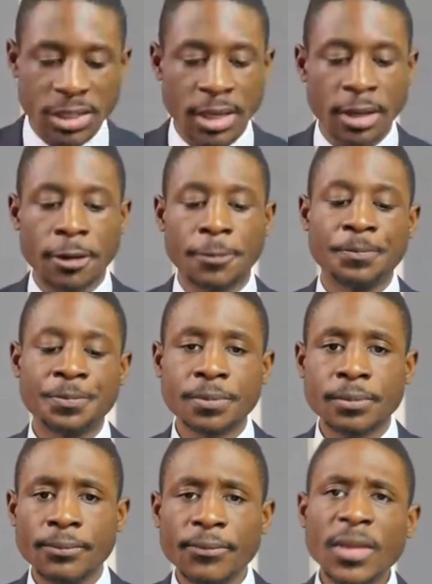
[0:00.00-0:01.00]
it here.
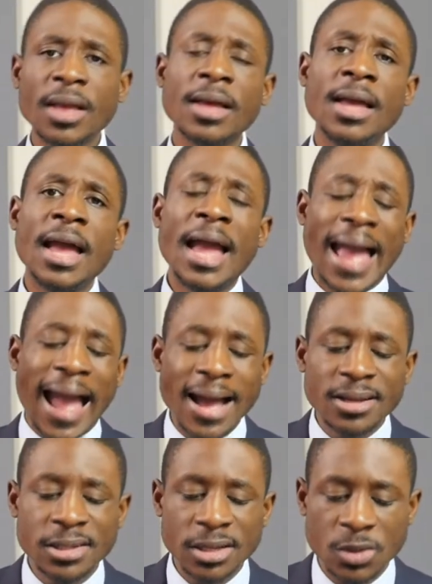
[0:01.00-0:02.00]

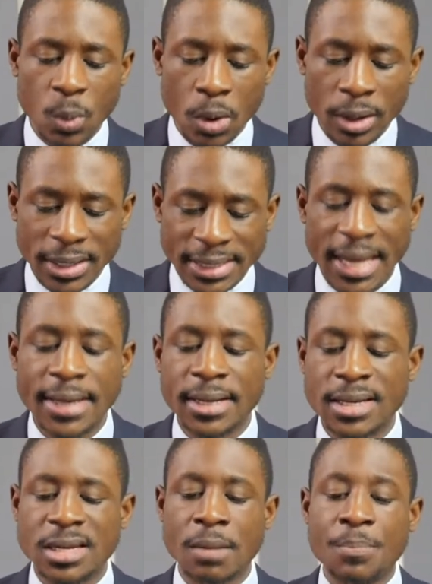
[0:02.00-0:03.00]
As his work
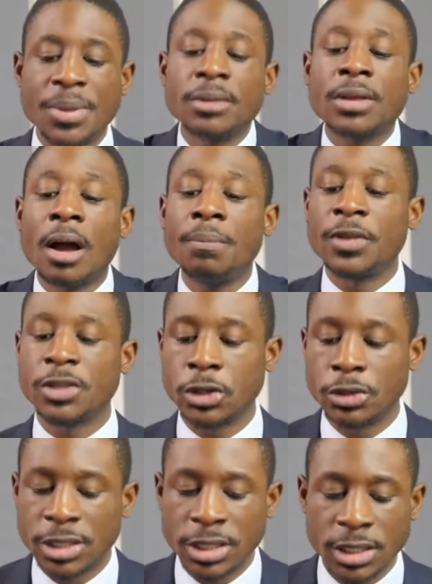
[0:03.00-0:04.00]
tended to build up the
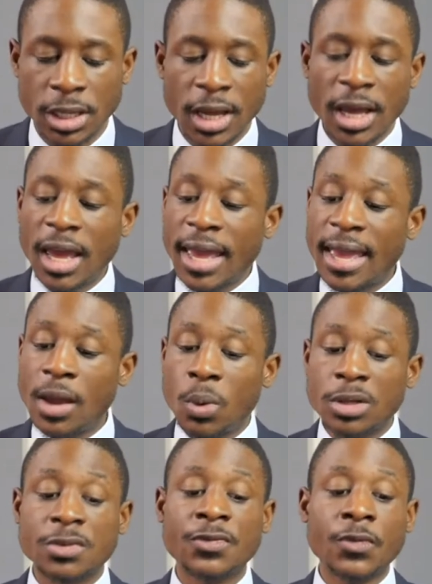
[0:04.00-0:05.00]
churches, it
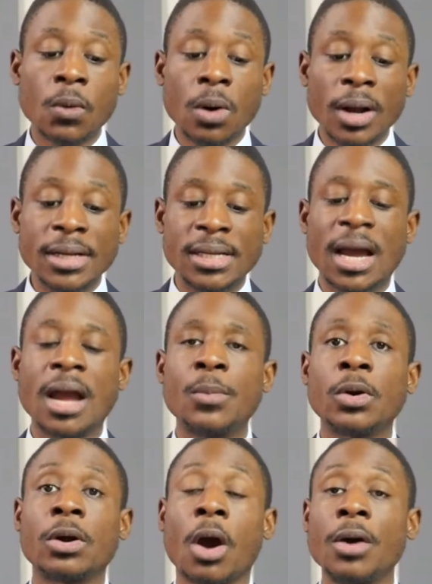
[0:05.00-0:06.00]
was for a time
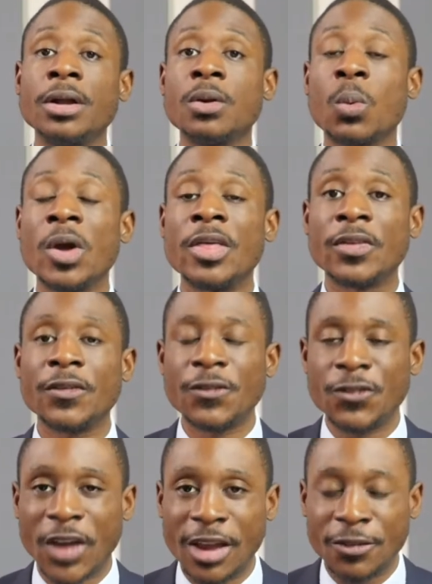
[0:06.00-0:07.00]
regarded with
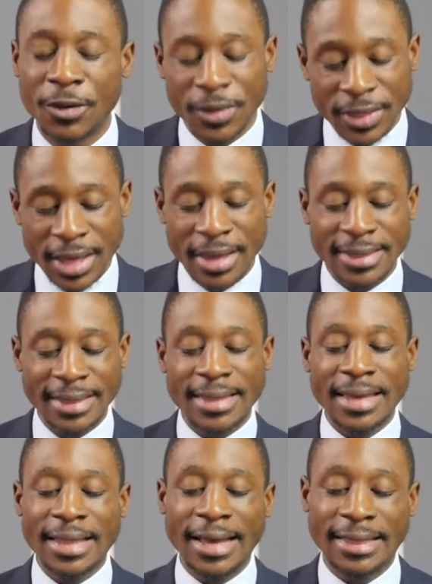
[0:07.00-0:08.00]
favor.
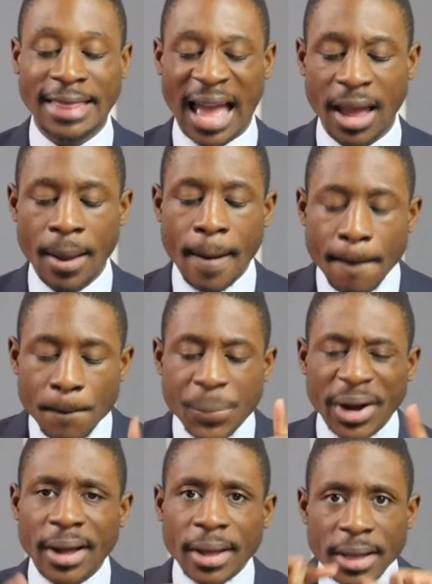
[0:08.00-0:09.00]
They liked that.
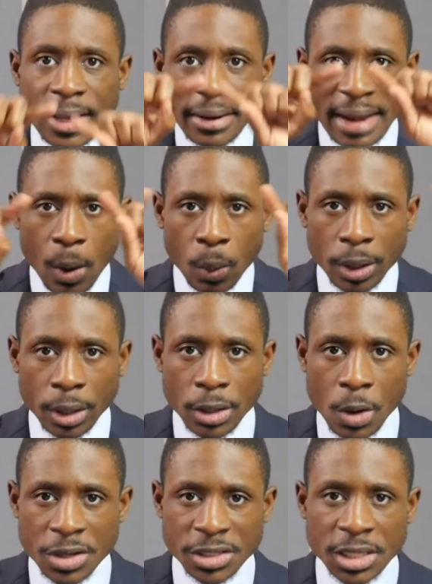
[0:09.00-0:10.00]
But now we're going to
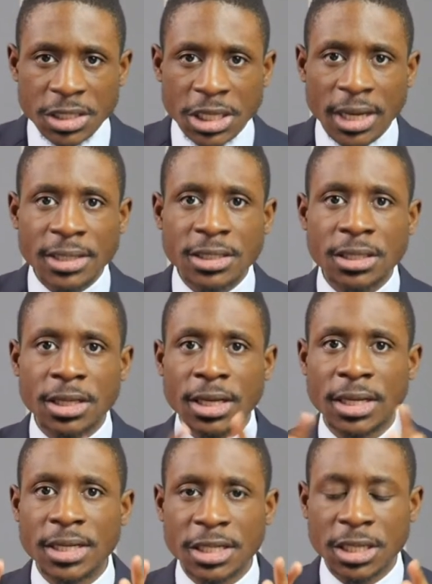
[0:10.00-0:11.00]
notice the change in the
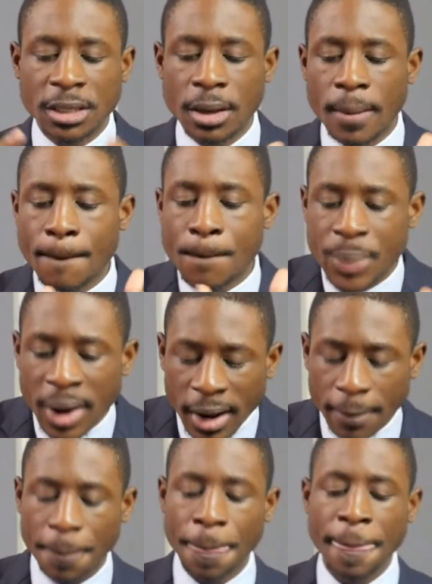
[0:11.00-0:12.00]
condition. But